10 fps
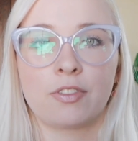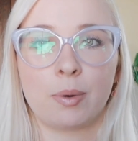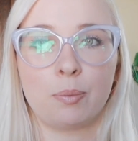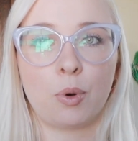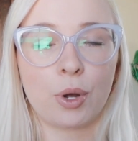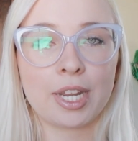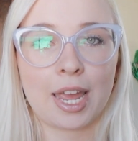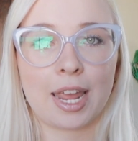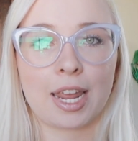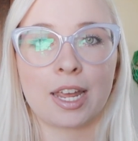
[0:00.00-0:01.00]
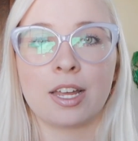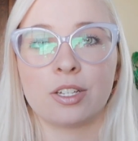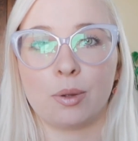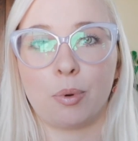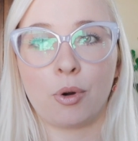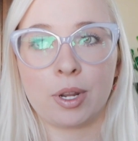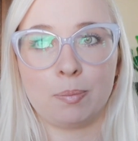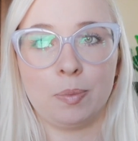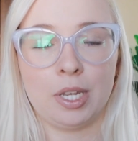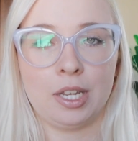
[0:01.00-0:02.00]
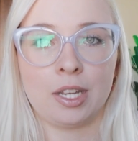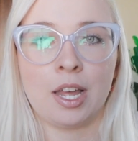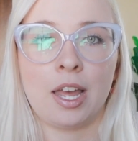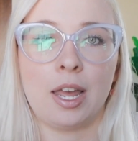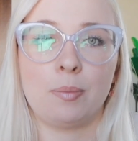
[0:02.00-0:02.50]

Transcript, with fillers: from point A to point B.